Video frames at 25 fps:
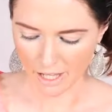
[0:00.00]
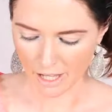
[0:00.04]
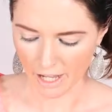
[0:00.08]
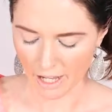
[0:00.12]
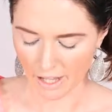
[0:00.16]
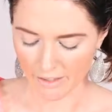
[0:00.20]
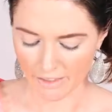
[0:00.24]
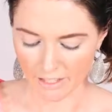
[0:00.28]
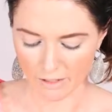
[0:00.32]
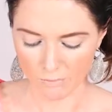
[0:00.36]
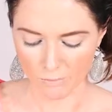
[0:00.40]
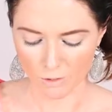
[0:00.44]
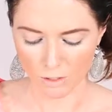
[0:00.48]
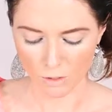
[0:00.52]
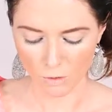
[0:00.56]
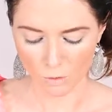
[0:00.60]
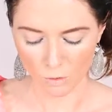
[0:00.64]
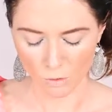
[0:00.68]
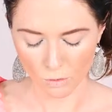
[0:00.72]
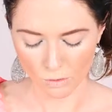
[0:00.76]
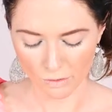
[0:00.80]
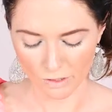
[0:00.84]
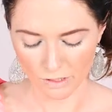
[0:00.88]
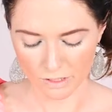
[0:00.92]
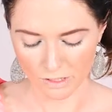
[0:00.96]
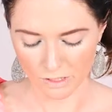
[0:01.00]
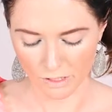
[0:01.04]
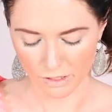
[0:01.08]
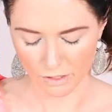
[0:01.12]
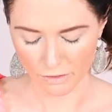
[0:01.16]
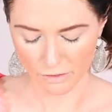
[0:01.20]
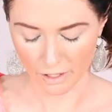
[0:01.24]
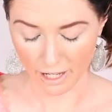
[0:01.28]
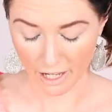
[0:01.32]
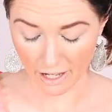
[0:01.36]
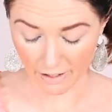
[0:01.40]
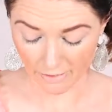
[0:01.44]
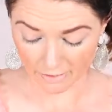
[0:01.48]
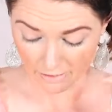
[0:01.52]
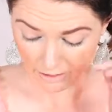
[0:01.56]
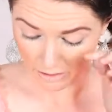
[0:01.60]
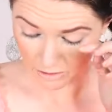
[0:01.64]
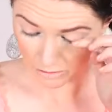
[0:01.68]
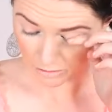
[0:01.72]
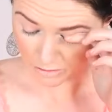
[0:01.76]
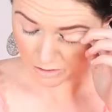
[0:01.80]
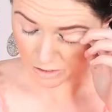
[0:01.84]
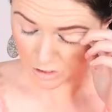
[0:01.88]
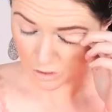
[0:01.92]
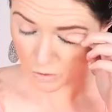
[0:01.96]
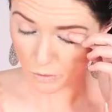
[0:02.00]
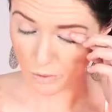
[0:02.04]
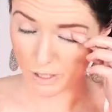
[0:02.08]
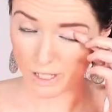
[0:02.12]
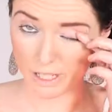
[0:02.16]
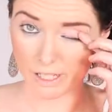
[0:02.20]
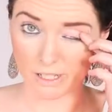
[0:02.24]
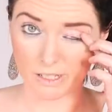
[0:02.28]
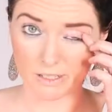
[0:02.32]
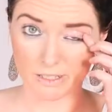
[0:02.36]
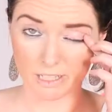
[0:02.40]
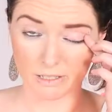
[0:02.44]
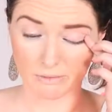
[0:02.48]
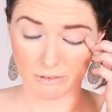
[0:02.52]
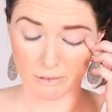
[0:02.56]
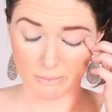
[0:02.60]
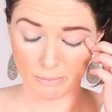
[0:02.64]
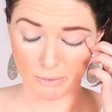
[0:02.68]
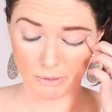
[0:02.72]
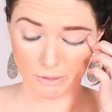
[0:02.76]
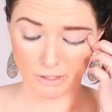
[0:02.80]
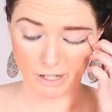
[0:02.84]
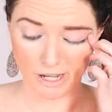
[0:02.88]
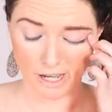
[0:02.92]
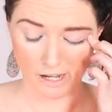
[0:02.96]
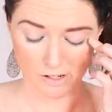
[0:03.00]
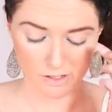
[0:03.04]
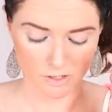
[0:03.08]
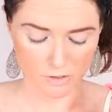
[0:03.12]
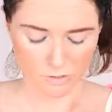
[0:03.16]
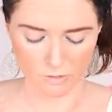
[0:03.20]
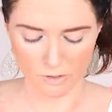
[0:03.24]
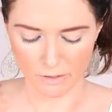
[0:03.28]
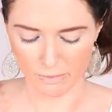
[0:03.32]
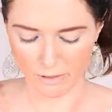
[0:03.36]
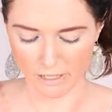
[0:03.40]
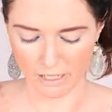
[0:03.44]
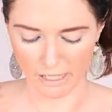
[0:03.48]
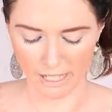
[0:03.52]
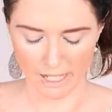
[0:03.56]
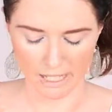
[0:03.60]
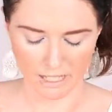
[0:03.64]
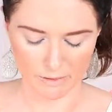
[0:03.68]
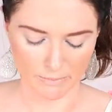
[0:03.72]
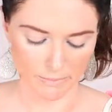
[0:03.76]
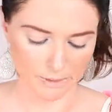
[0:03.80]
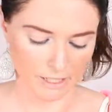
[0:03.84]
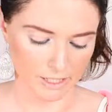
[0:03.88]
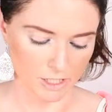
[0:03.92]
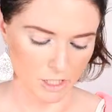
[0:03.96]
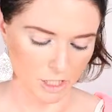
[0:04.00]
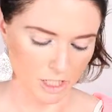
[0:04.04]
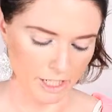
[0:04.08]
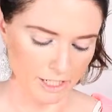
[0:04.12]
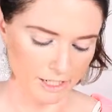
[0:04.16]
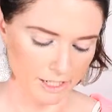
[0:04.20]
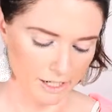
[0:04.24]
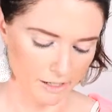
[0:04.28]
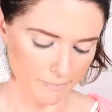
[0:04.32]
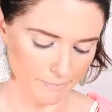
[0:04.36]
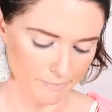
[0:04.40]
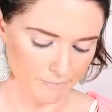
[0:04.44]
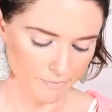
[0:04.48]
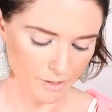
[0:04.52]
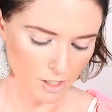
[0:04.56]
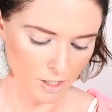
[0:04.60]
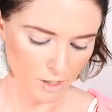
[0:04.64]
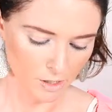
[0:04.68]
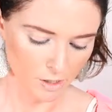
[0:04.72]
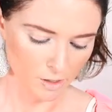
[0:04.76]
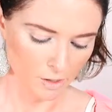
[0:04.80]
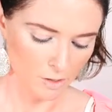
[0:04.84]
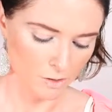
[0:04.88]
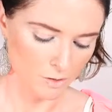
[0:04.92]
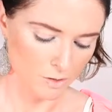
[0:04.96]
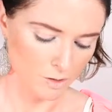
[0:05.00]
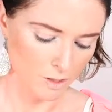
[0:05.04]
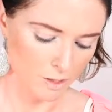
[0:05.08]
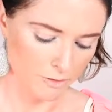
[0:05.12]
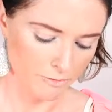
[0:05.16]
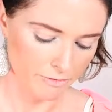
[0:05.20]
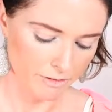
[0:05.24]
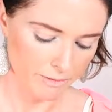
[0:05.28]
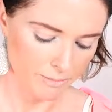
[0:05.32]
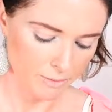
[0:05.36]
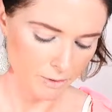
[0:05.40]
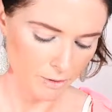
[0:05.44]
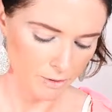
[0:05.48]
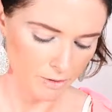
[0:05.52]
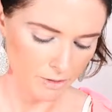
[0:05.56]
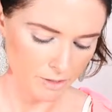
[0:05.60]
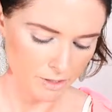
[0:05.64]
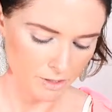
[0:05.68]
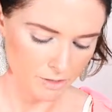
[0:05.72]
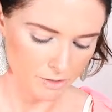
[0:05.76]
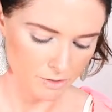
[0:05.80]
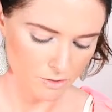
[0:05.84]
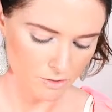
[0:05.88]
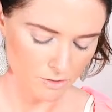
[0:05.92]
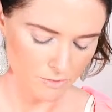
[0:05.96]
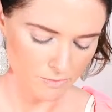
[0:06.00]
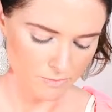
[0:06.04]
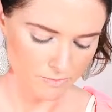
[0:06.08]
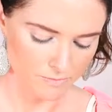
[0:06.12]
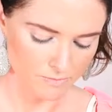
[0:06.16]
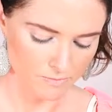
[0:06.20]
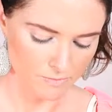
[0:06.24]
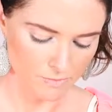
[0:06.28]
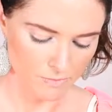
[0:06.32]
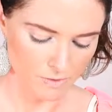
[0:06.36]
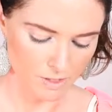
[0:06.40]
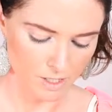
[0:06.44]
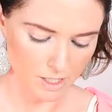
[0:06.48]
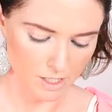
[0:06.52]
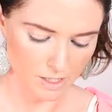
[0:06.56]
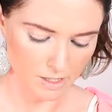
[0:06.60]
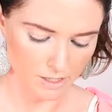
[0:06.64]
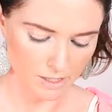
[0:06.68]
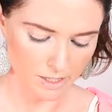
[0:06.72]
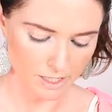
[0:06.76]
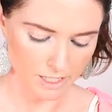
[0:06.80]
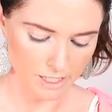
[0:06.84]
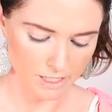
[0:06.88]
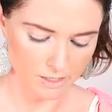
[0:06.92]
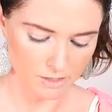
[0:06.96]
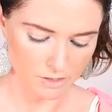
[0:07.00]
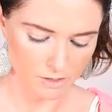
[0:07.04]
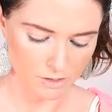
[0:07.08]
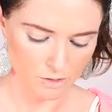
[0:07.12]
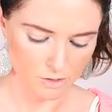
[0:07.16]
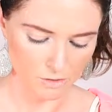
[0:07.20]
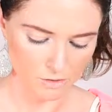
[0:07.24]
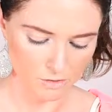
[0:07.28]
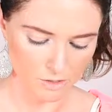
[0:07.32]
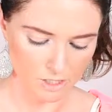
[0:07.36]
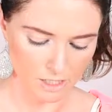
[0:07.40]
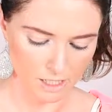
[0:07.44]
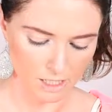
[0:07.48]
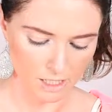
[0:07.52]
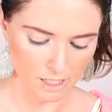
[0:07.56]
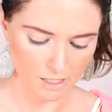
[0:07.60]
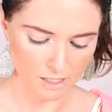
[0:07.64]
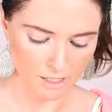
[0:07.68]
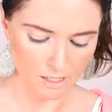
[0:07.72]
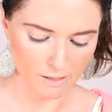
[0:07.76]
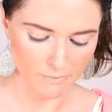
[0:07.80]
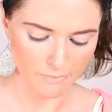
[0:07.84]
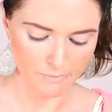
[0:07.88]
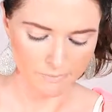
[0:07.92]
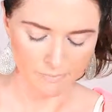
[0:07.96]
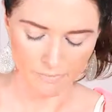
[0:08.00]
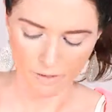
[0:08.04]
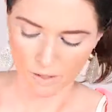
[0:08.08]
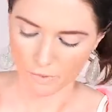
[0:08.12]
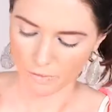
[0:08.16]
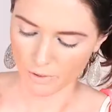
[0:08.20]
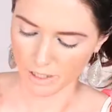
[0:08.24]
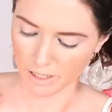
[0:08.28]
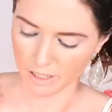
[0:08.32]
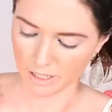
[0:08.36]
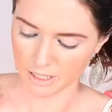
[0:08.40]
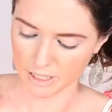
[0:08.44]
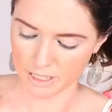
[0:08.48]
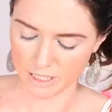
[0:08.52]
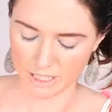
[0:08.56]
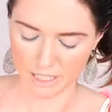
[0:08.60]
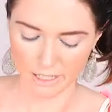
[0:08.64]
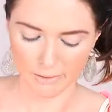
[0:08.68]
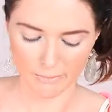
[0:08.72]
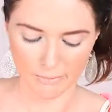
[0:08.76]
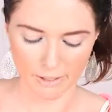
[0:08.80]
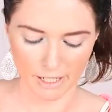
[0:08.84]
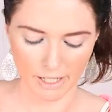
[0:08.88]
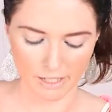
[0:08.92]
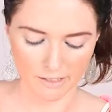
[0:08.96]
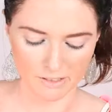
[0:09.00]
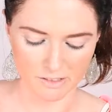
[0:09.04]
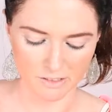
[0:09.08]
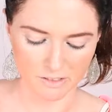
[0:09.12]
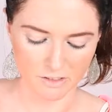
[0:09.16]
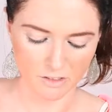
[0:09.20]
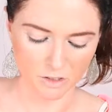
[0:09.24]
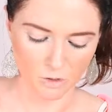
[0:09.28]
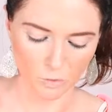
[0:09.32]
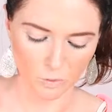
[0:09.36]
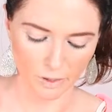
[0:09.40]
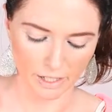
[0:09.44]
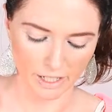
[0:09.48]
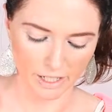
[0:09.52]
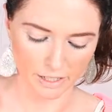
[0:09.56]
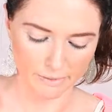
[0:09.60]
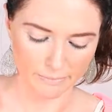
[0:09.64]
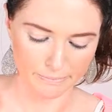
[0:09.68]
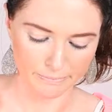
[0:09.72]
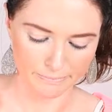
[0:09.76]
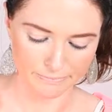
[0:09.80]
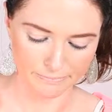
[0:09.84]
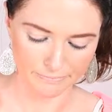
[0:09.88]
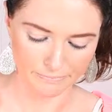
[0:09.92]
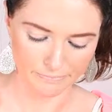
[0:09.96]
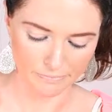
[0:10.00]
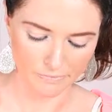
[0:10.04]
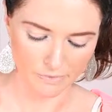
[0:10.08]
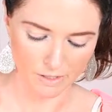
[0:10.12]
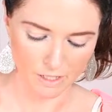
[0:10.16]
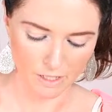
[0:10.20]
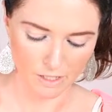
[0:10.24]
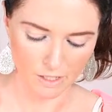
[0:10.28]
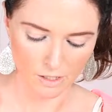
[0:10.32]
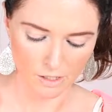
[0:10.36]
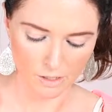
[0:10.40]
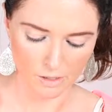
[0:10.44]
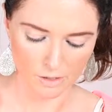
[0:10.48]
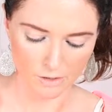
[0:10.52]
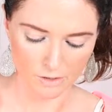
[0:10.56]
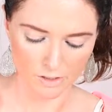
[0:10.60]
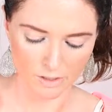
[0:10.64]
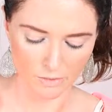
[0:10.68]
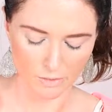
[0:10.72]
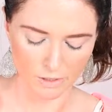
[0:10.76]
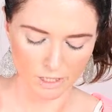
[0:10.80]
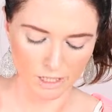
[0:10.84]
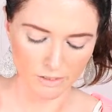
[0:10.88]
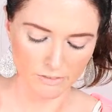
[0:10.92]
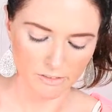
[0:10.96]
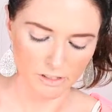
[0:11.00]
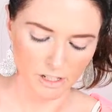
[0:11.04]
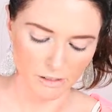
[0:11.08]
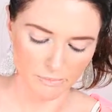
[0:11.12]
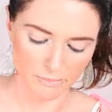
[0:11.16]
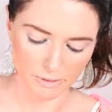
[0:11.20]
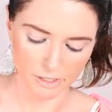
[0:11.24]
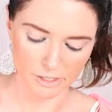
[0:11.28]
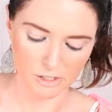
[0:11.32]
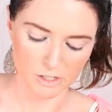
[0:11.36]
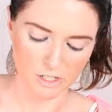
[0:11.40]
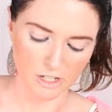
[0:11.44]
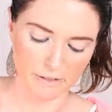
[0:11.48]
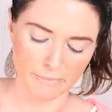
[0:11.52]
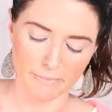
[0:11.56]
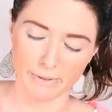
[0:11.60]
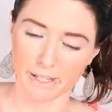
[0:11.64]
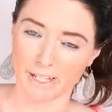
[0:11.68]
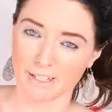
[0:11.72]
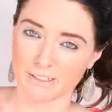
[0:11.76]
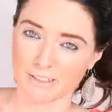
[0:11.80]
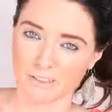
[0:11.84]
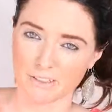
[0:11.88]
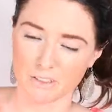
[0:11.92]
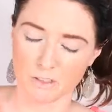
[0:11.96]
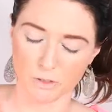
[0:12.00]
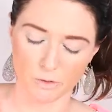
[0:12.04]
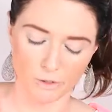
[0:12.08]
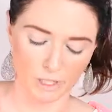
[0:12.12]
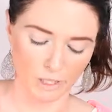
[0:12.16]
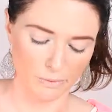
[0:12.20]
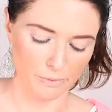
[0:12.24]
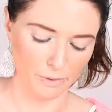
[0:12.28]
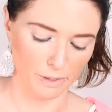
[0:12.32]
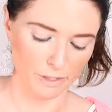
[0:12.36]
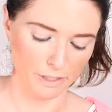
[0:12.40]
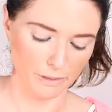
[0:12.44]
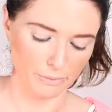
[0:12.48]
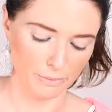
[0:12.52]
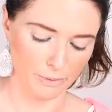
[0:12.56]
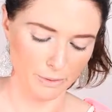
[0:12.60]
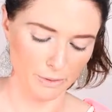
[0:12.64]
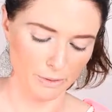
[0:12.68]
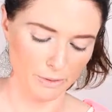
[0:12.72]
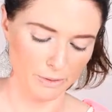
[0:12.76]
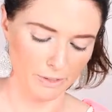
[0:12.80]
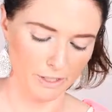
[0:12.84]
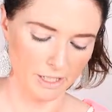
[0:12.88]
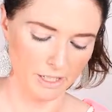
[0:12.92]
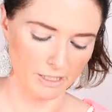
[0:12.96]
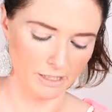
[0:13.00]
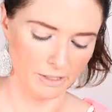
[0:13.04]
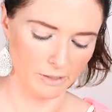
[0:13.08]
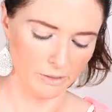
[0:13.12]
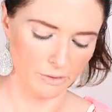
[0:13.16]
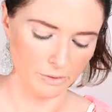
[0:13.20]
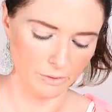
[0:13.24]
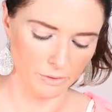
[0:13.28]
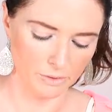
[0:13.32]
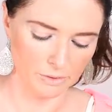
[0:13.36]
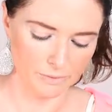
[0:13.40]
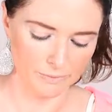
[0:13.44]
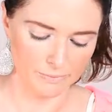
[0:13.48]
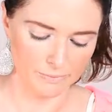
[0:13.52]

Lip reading: And then we also have little squares that we put out when we lay the bead chain out. So if we put these two together, we can see it makes a square. So whenever our bead chain makes a square, we're going to put a little